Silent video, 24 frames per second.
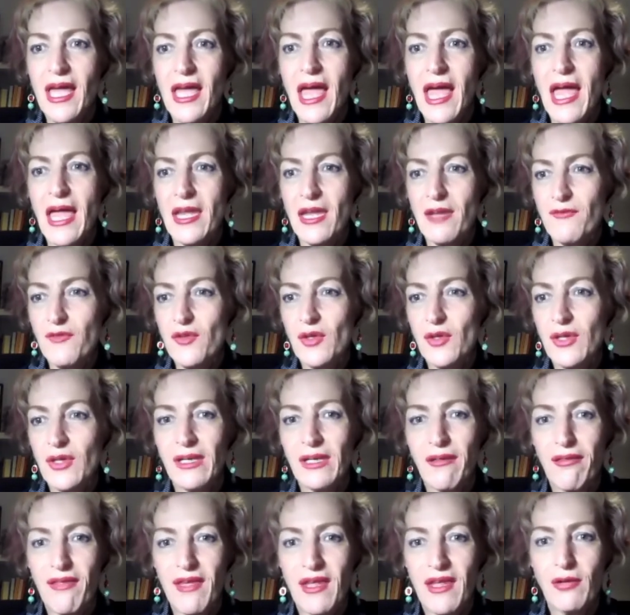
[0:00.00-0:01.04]
And if you can
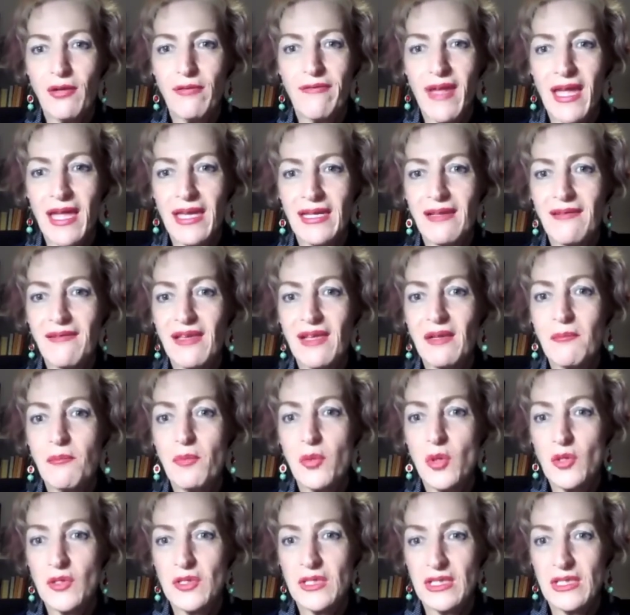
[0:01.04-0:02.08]
think of anything
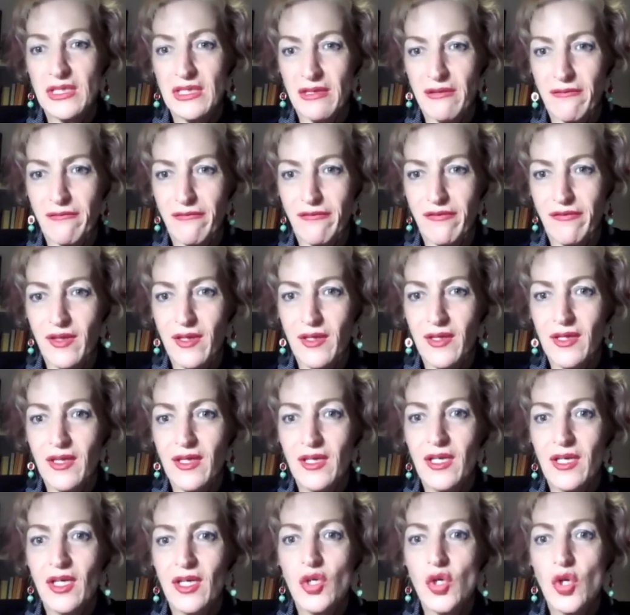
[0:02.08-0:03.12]
positive
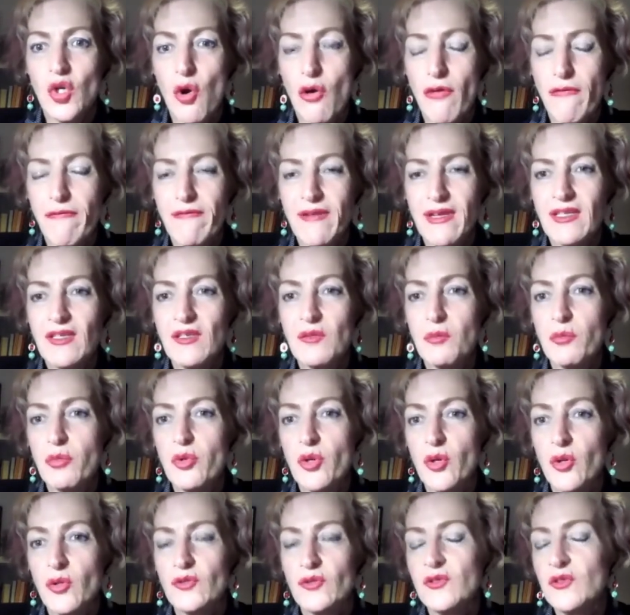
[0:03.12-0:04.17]
COVID
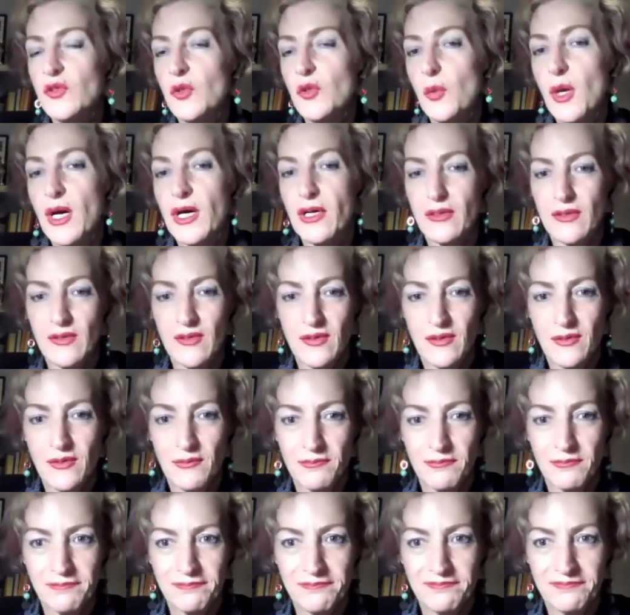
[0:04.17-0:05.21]
brought to us.
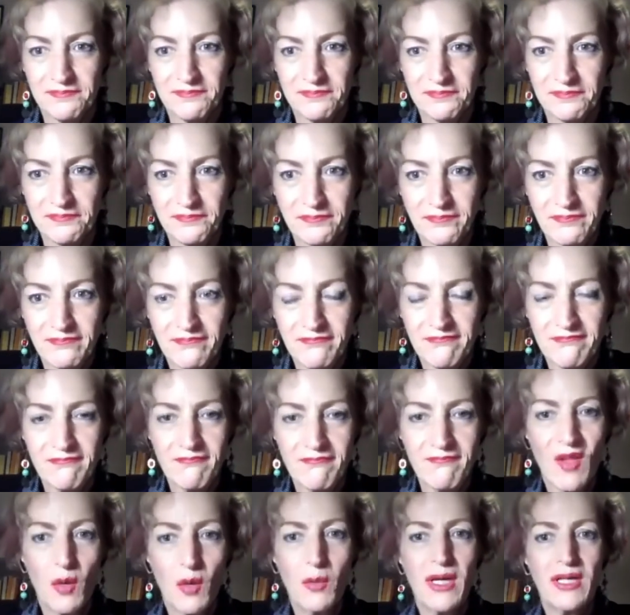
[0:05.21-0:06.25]

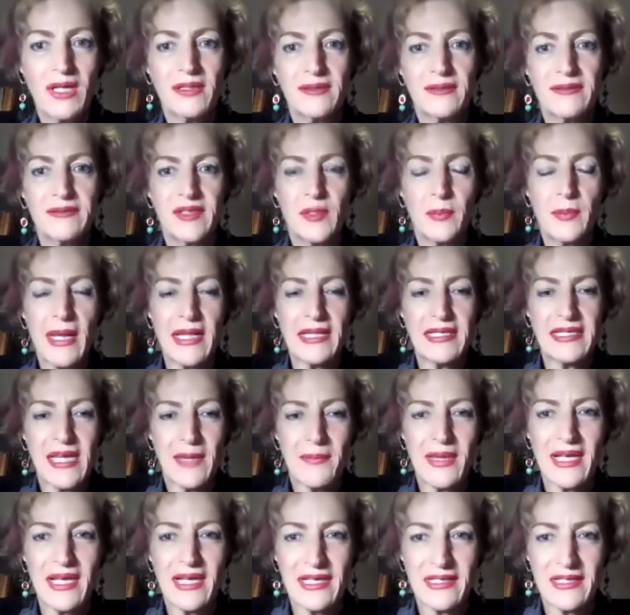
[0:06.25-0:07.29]
Well, the
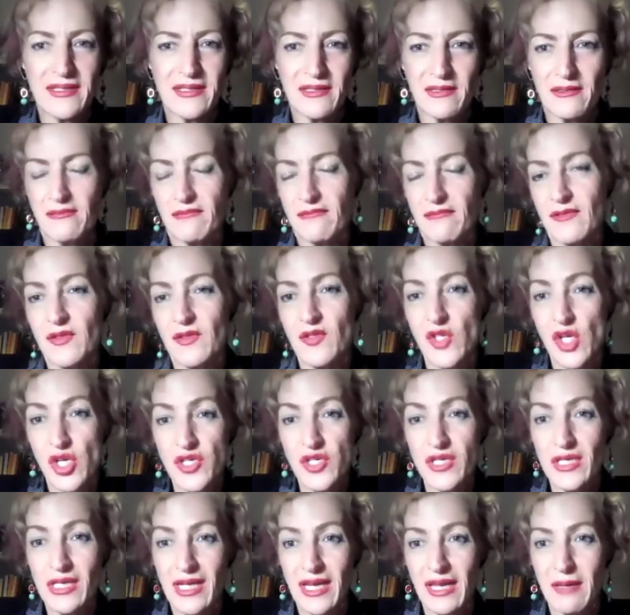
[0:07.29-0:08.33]
pandemic has
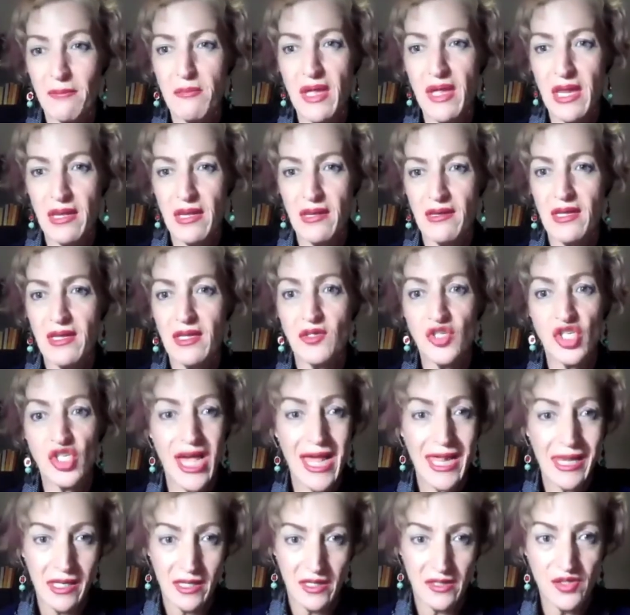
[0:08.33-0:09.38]
certainly been a
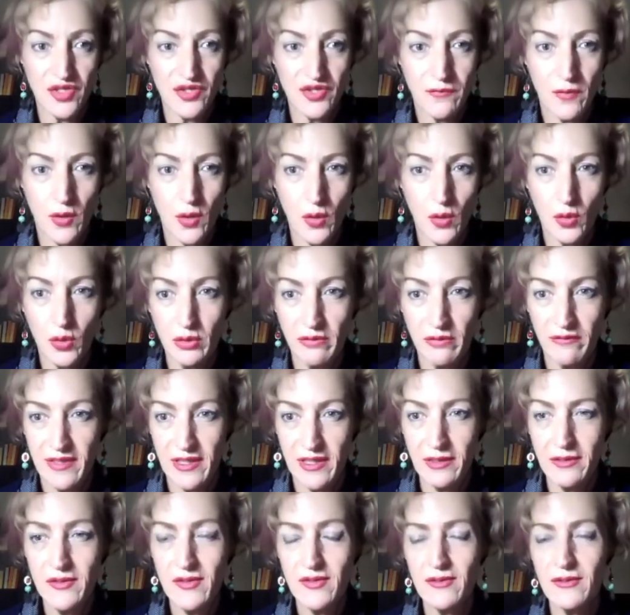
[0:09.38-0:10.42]
challenge for all of
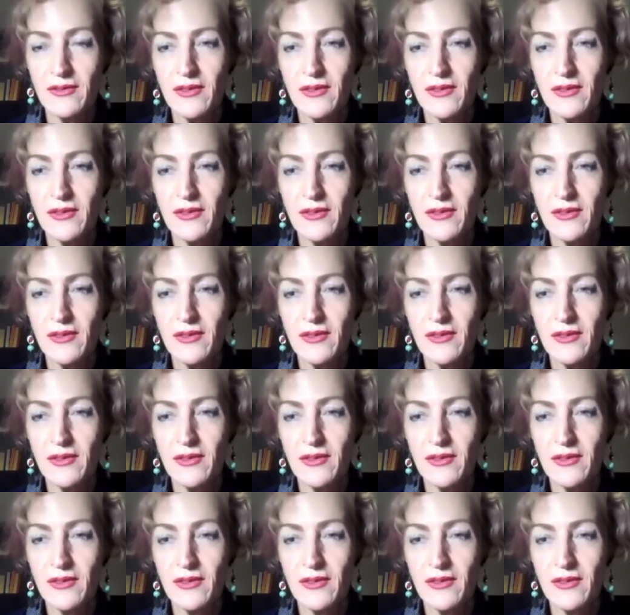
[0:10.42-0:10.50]
us.